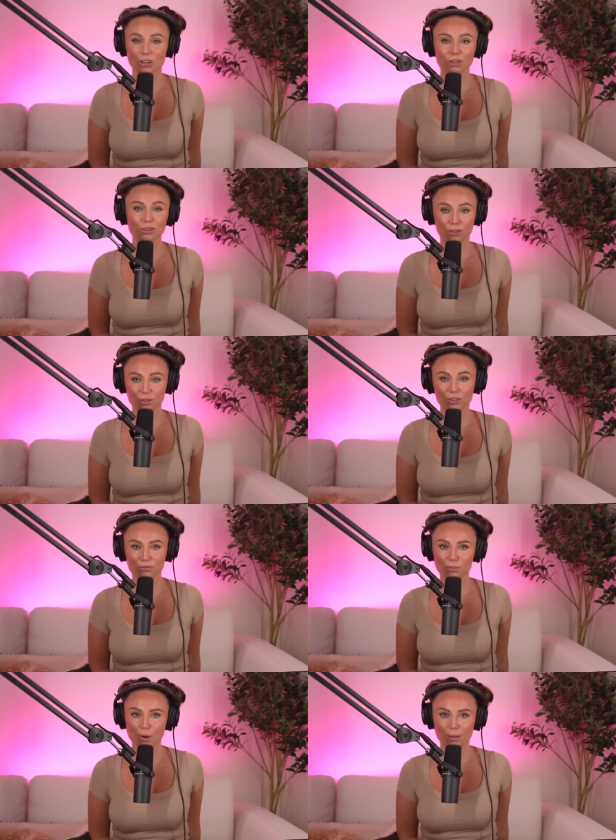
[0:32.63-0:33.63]
a good third
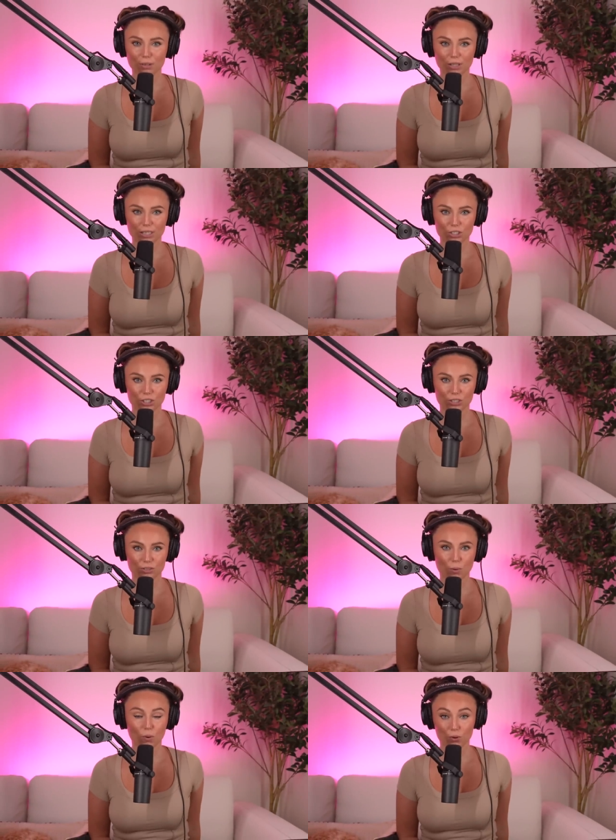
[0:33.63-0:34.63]
of the
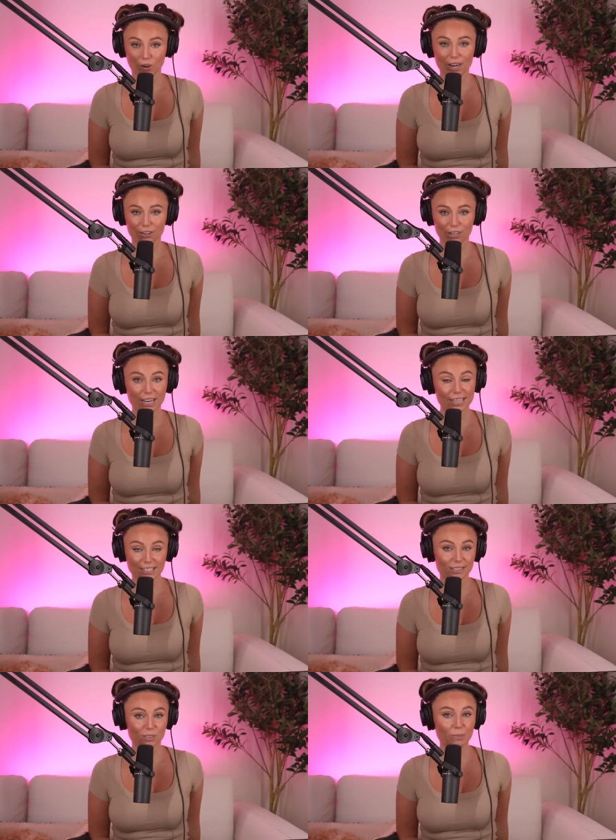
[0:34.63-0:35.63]
population or greater
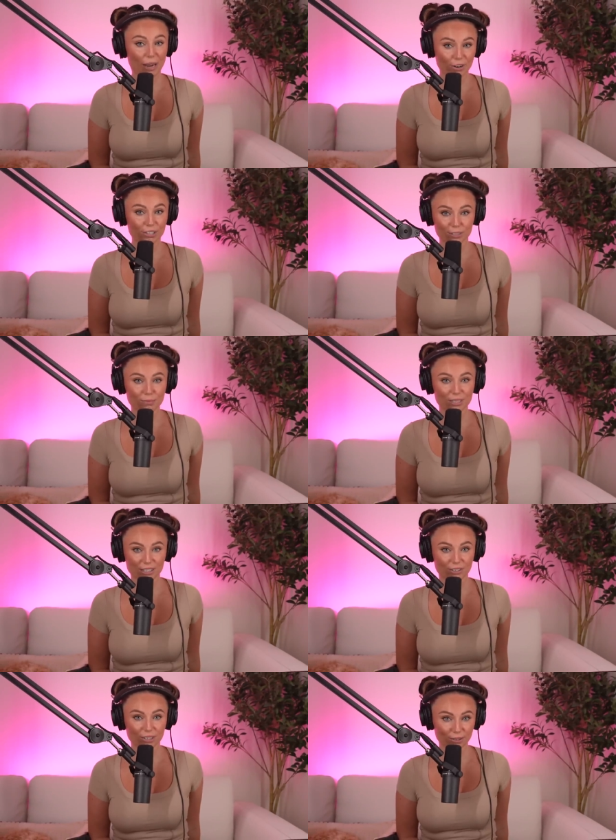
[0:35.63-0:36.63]
isn't parent
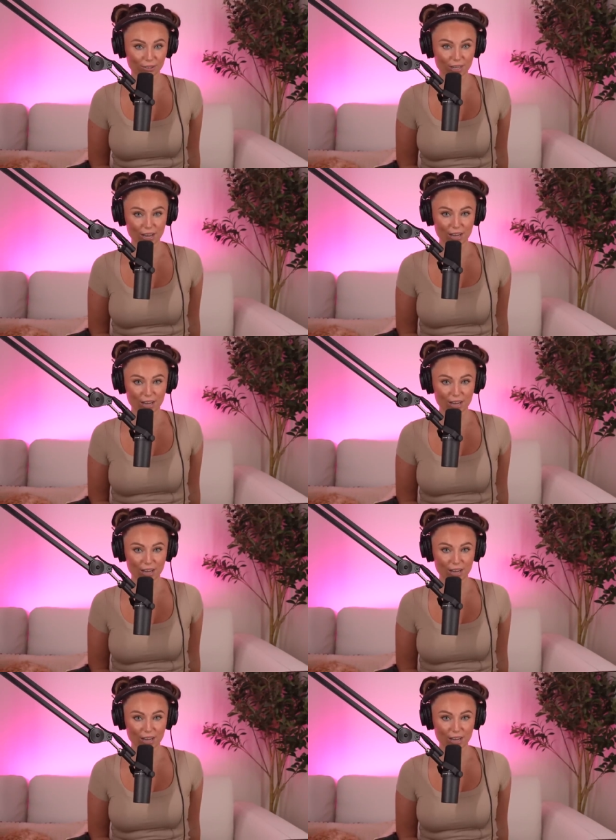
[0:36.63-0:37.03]
material.